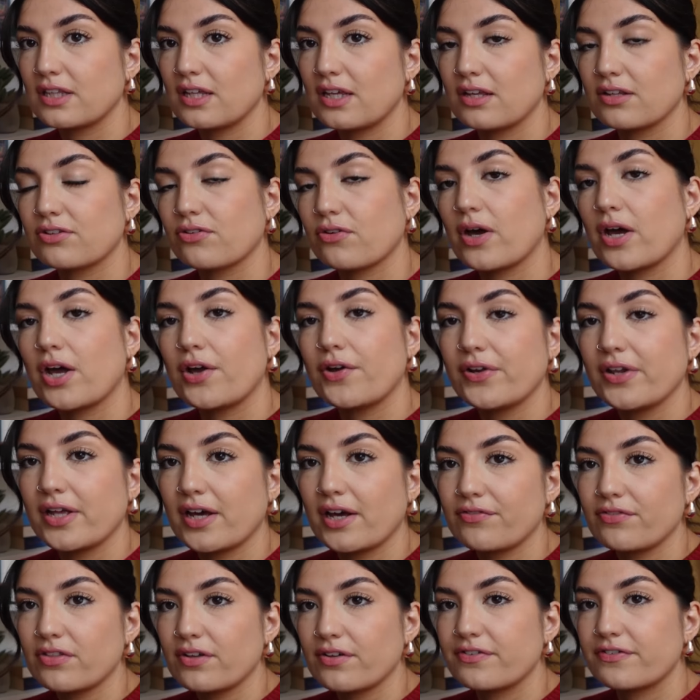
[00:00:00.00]
So I only
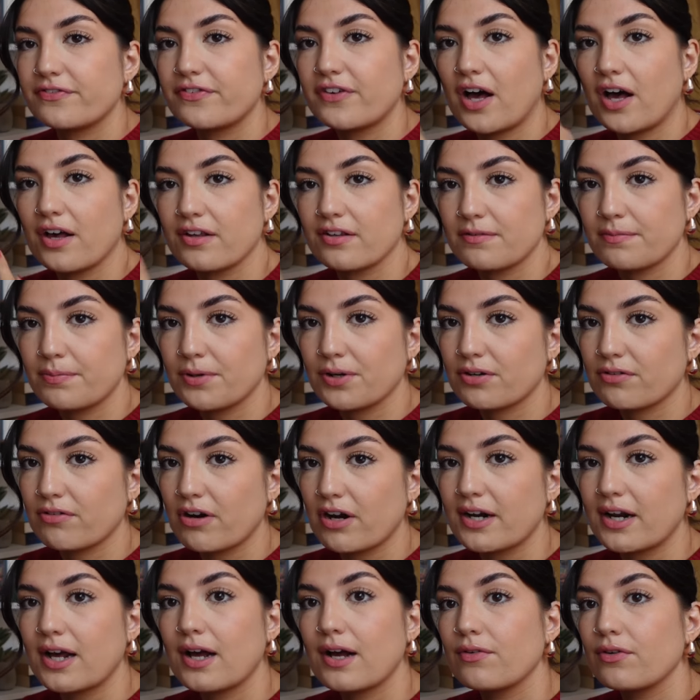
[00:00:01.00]
have the first book
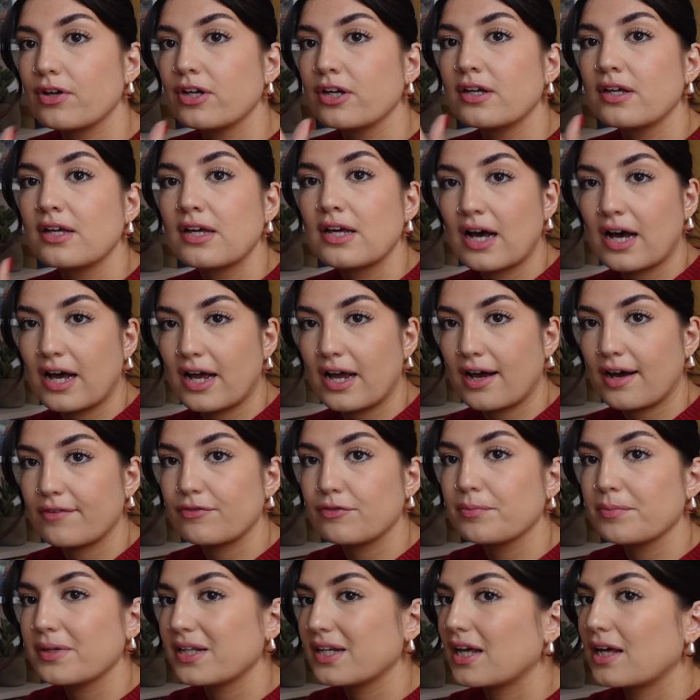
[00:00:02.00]
right now. I
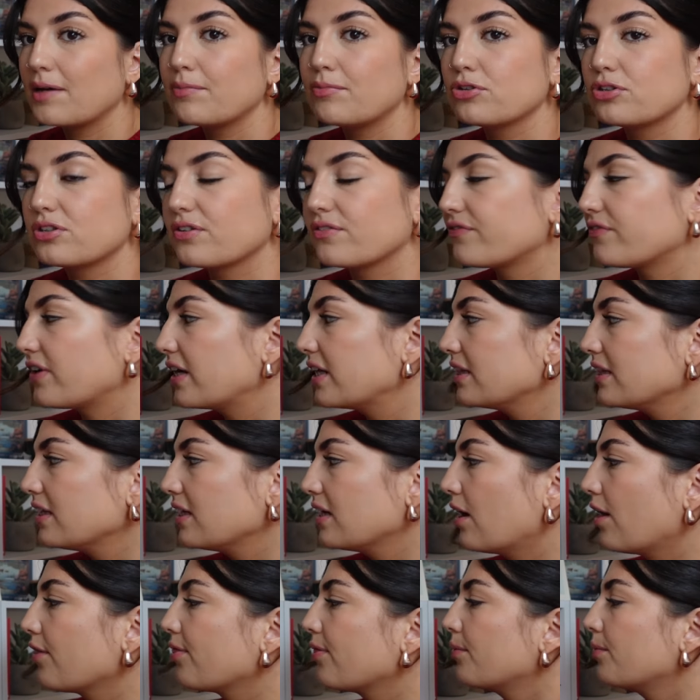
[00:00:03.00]
haven't been able to find
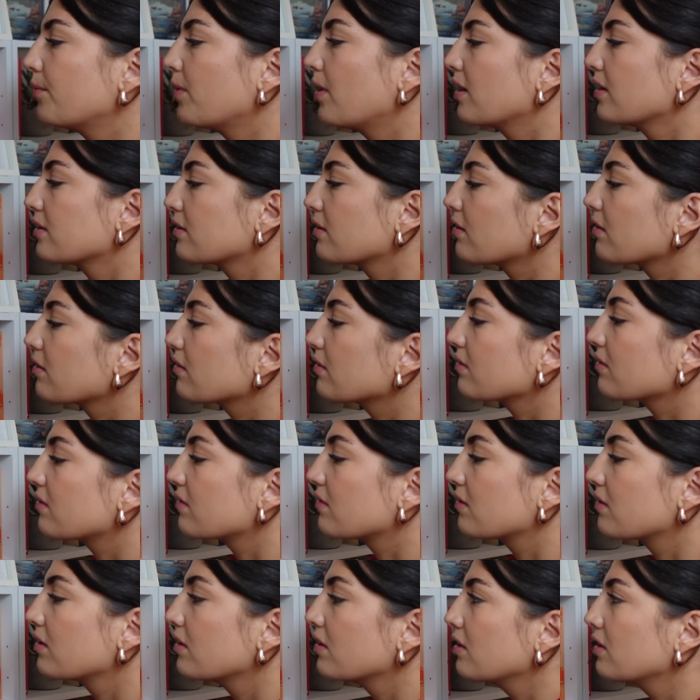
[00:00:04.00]
the other
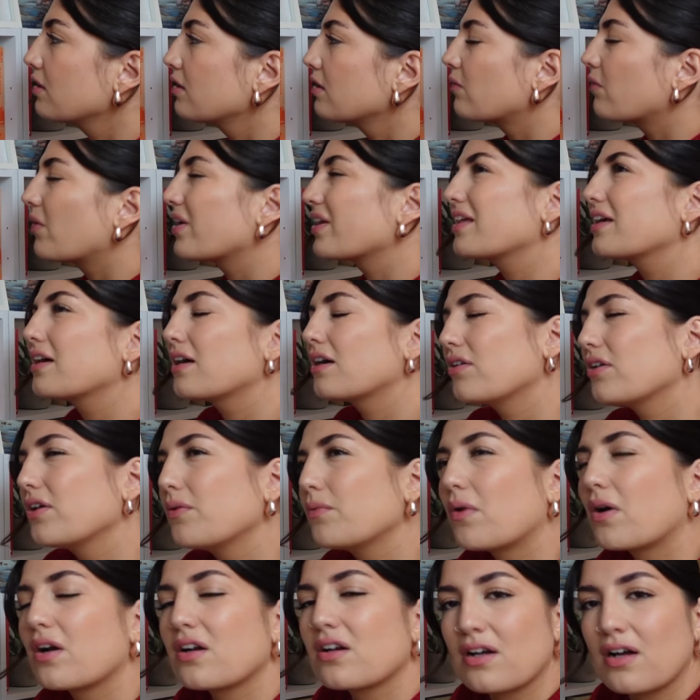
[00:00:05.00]
ones. I think only
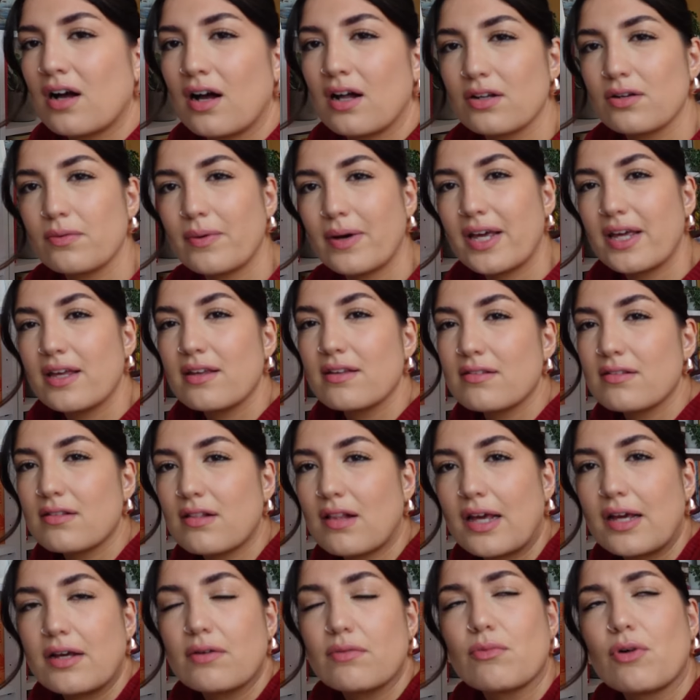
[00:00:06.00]
one colourway is,
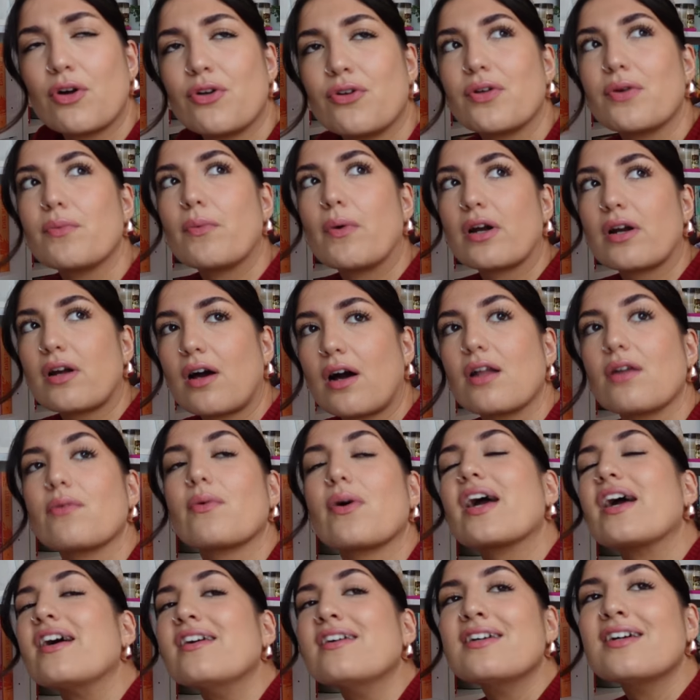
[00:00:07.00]
like, only one
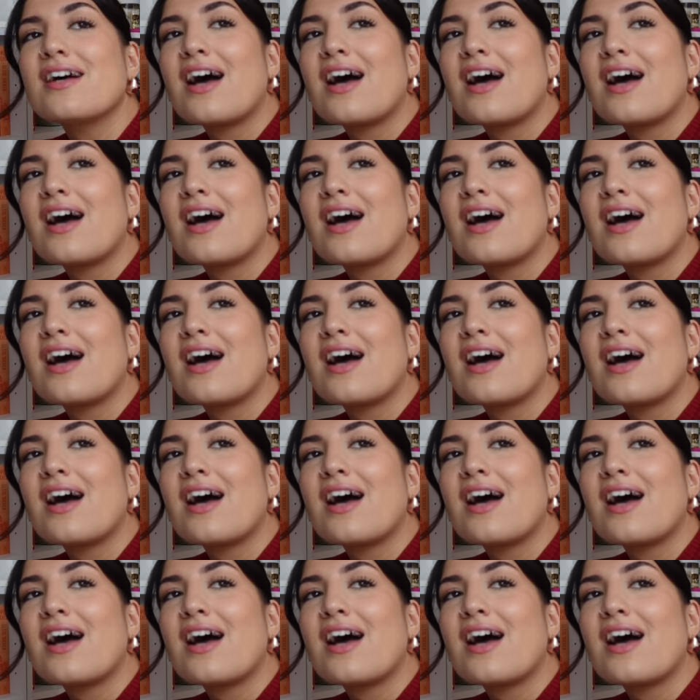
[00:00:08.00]
colourway.